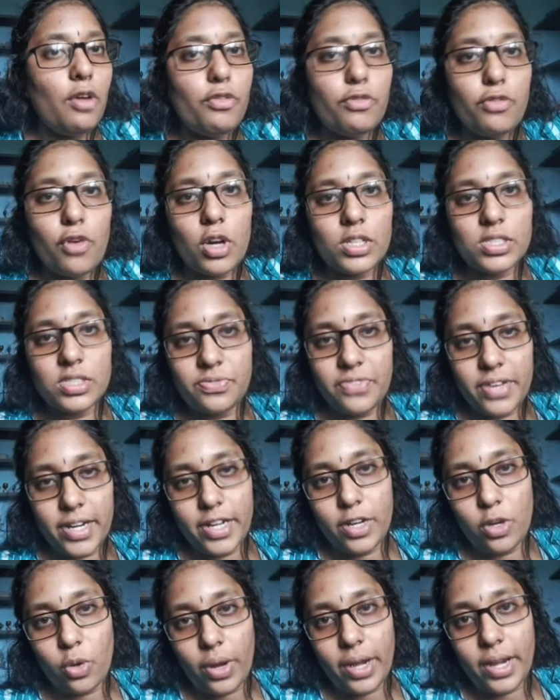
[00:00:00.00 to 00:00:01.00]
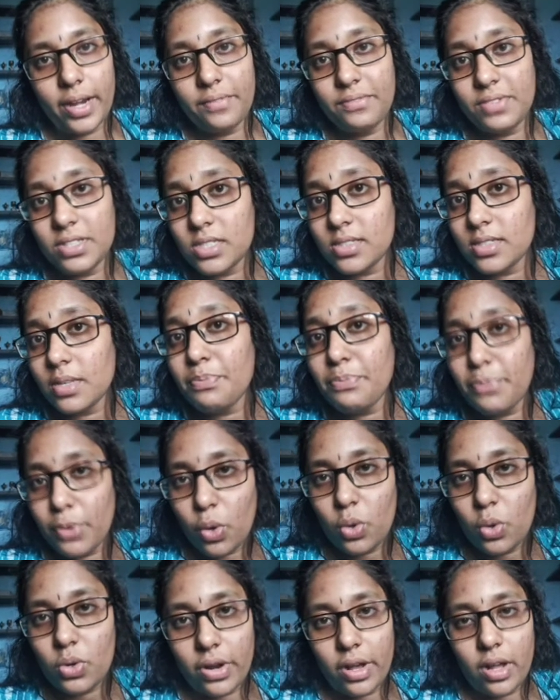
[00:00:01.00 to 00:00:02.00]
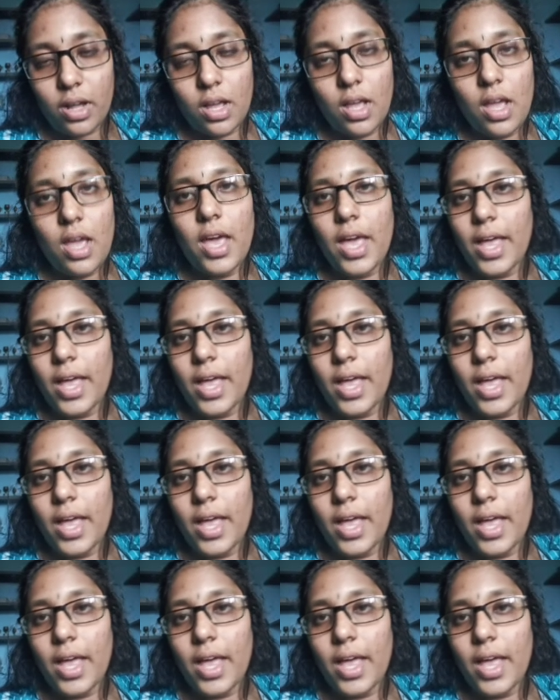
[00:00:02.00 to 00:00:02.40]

fosphenytoin, which is a prodrug,